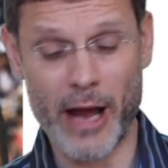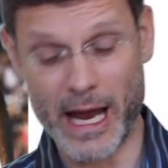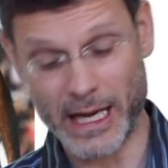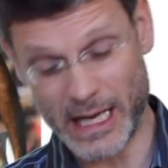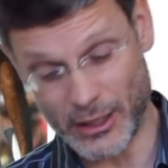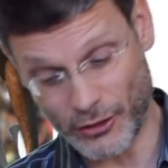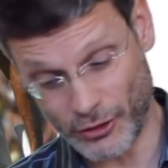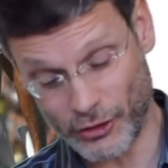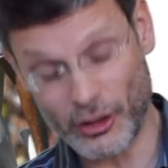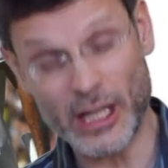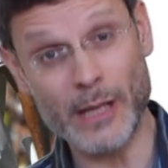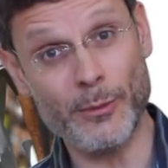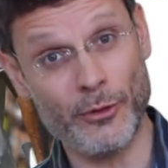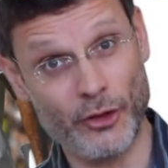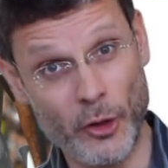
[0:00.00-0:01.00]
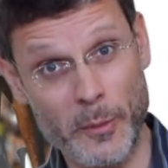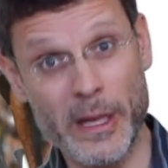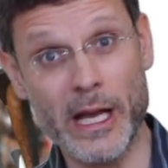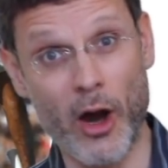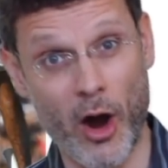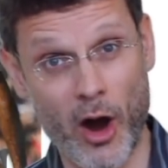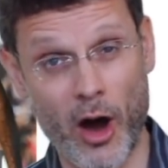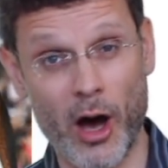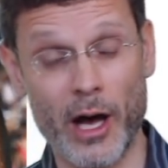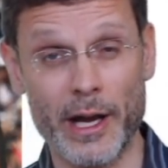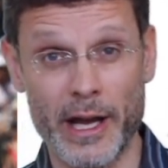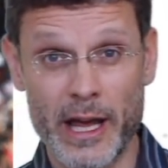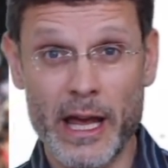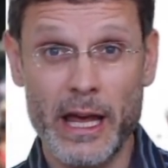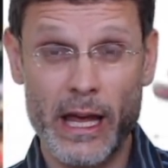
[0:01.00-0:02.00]
and he seems to be
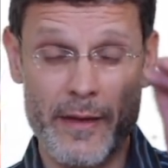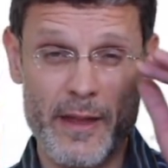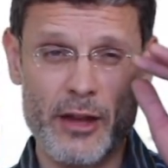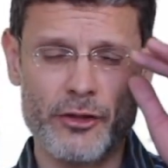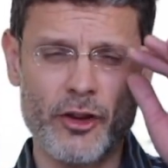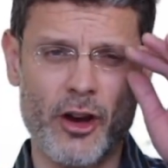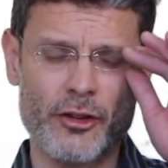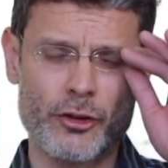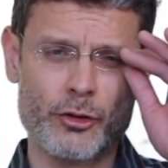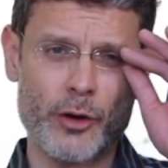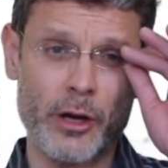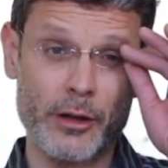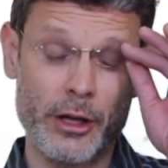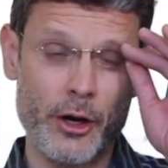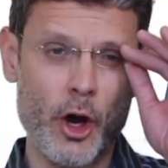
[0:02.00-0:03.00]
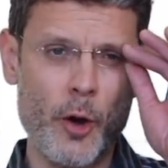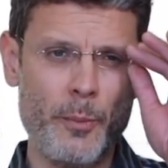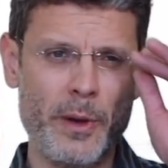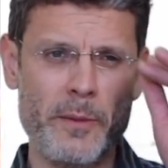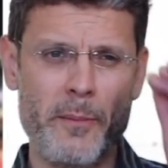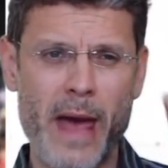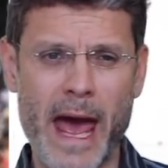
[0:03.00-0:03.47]
on in this Australian Open.